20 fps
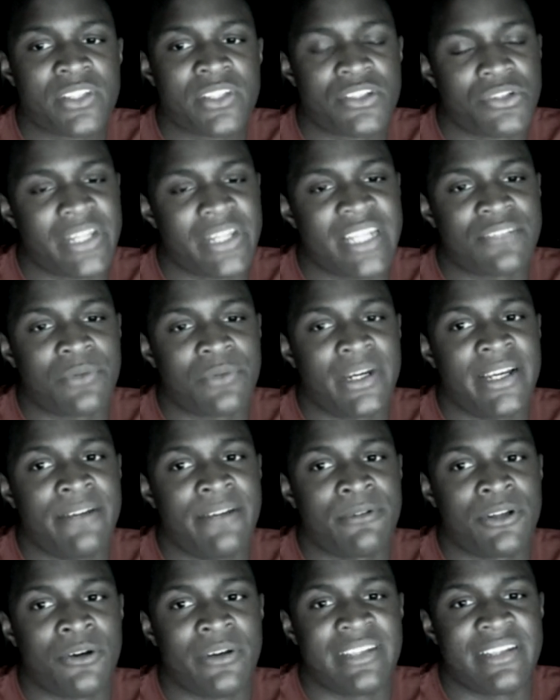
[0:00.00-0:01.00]
So that's why
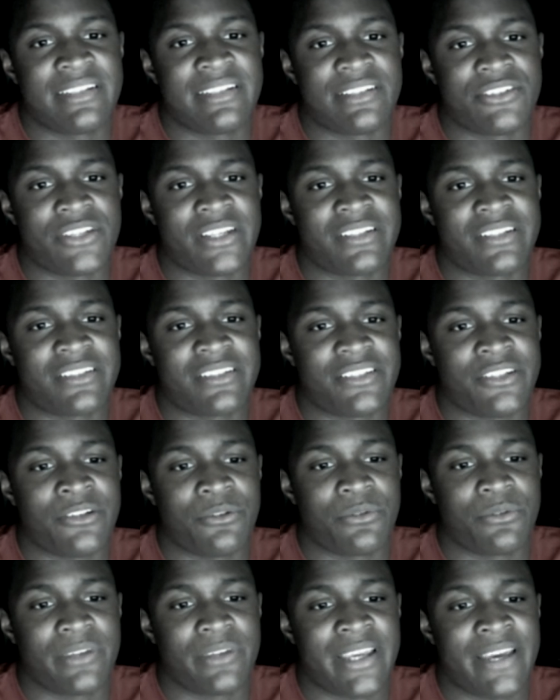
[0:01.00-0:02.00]
I would always suggest
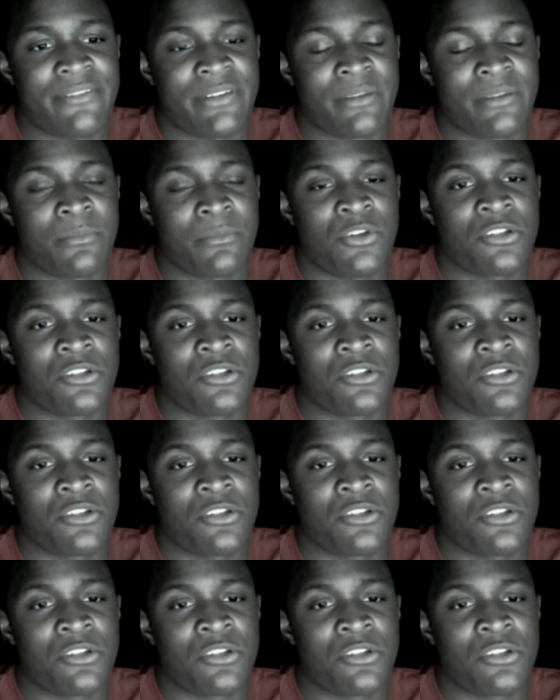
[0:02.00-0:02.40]
having